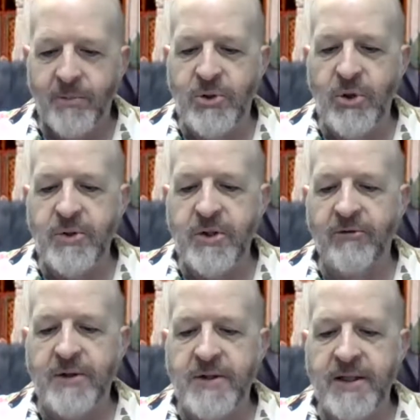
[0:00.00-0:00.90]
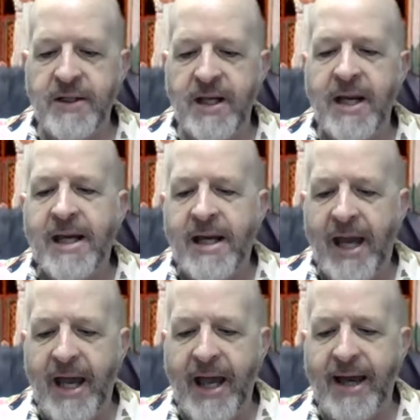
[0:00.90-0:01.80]
But Joseph insisted,
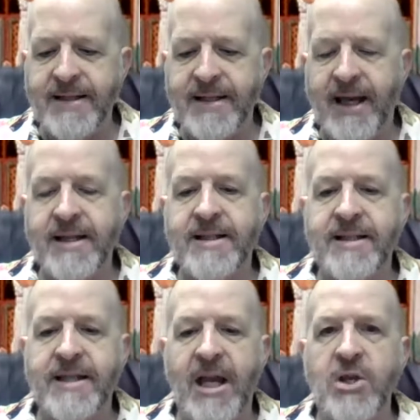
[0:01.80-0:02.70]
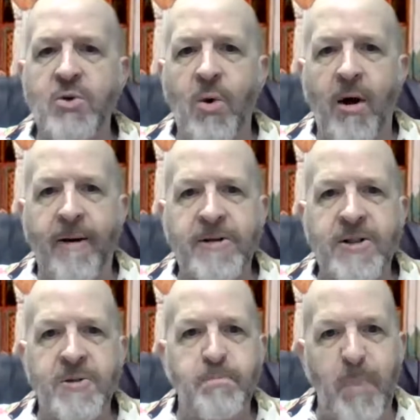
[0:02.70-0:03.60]
"As I said, you are
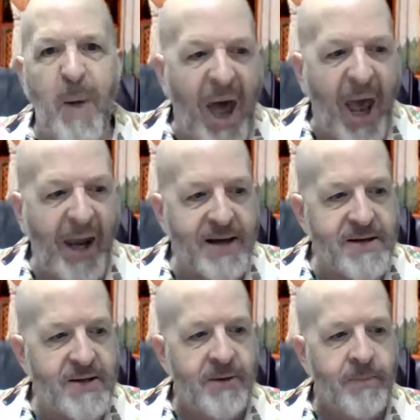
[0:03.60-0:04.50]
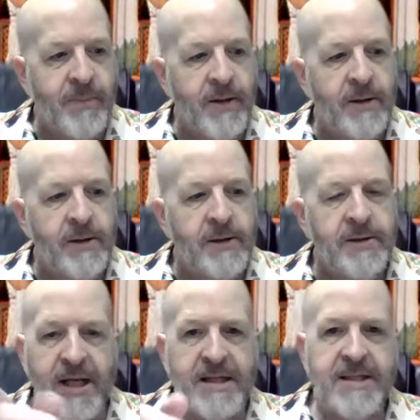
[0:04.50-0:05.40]
spies.
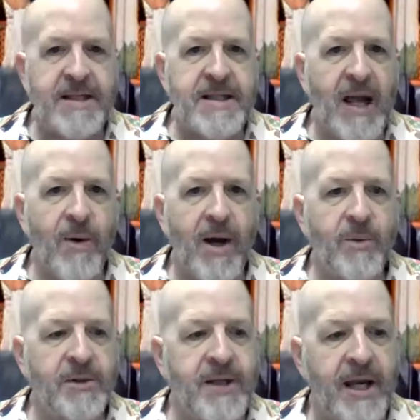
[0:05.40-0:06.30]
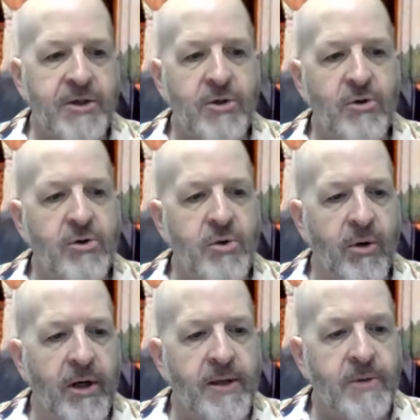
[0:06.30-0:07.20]
This is how I will test your
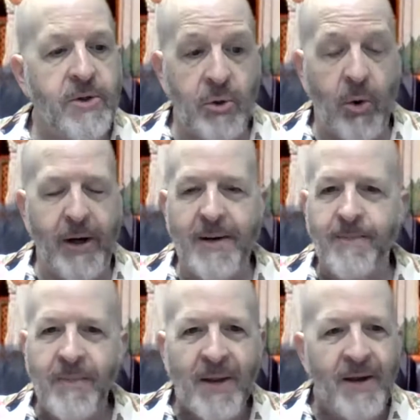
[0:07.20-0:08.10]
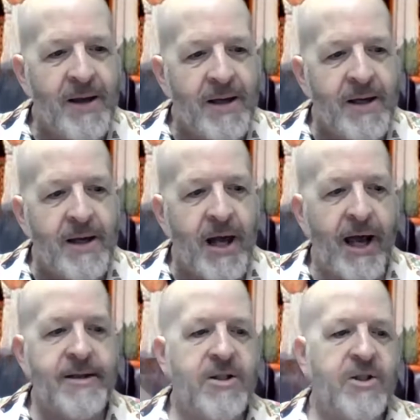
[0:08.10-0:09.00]
story.
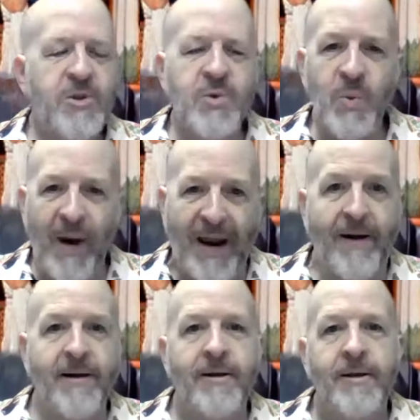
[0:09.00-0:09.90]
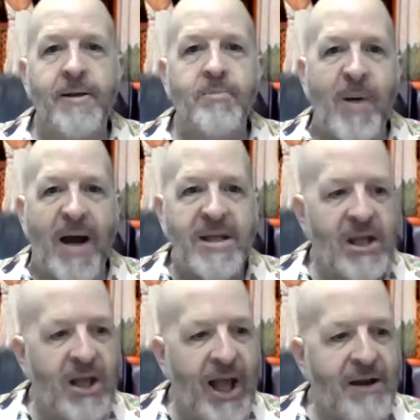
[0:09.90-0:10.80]
I swear by the
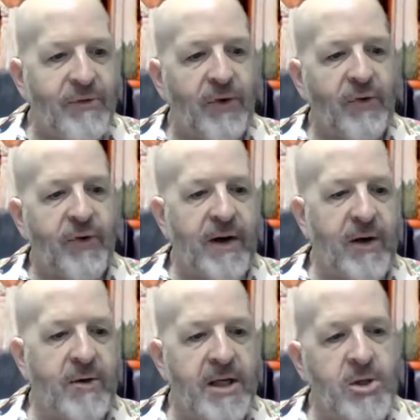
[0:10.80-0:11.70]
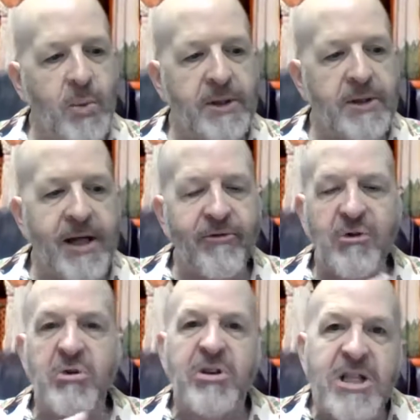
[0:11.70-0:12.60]
life of Pharaoh that you will
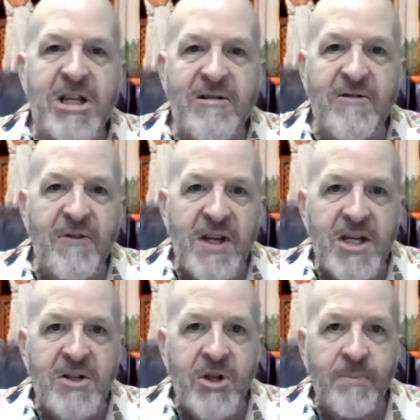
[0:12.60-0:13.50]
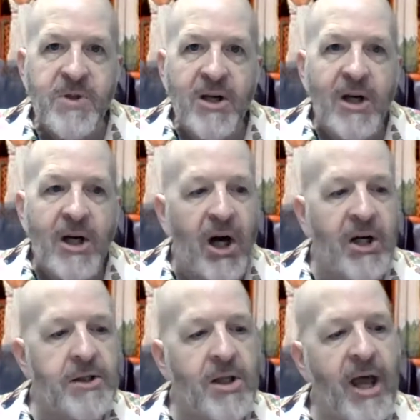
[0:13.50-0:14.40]
never leave Egypt
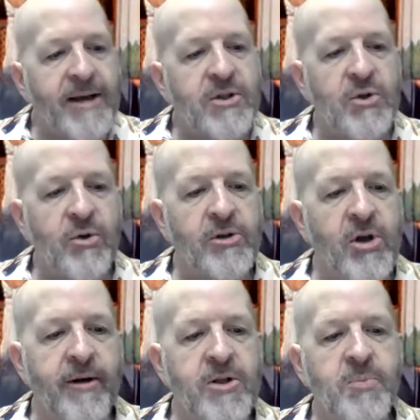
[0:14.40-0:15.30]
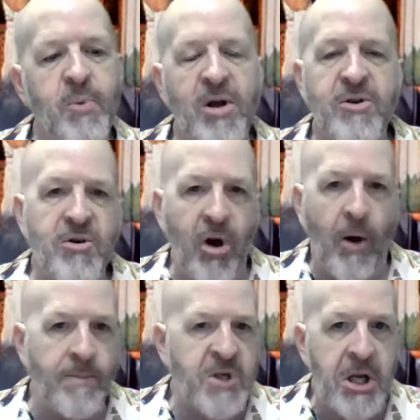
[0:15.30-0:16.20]
unless your youngest brother
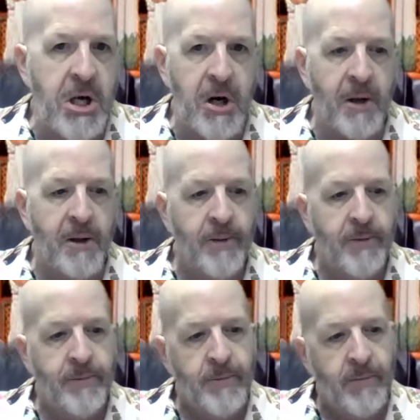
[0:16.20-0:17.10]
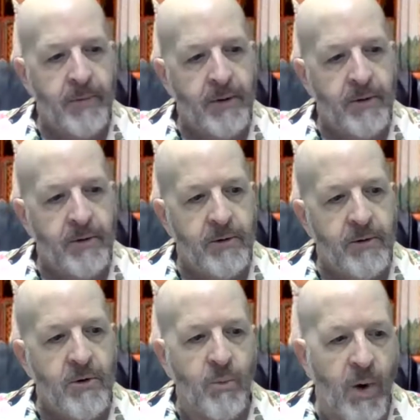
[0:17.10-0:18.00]
comes here.
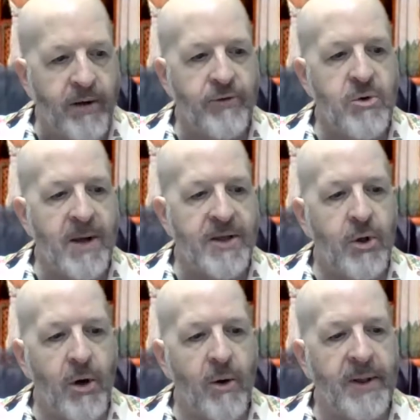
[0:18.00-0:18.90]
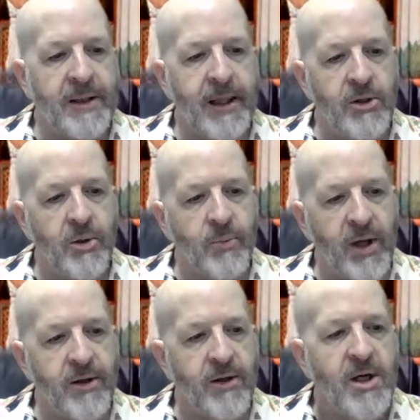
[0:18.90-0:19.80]
One of you must go and get your
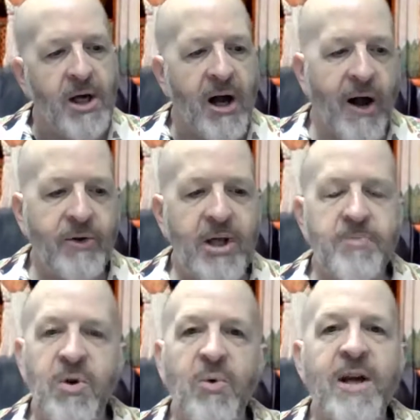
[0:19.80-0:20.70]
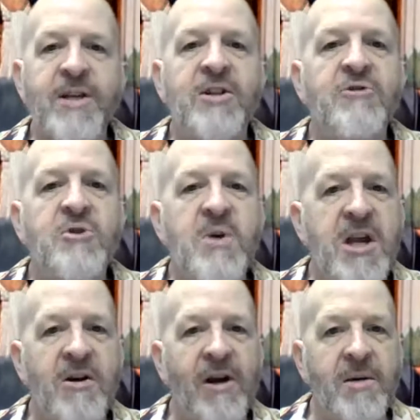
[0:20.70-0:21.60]
brother. I'll keep the rest of you
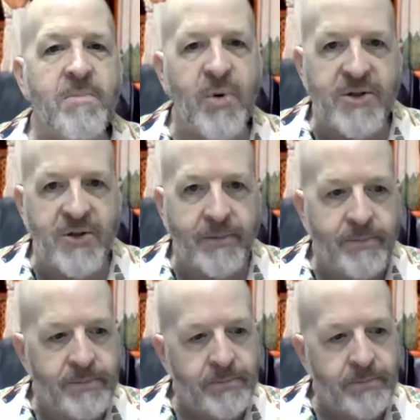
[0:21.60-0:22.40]
here in prison.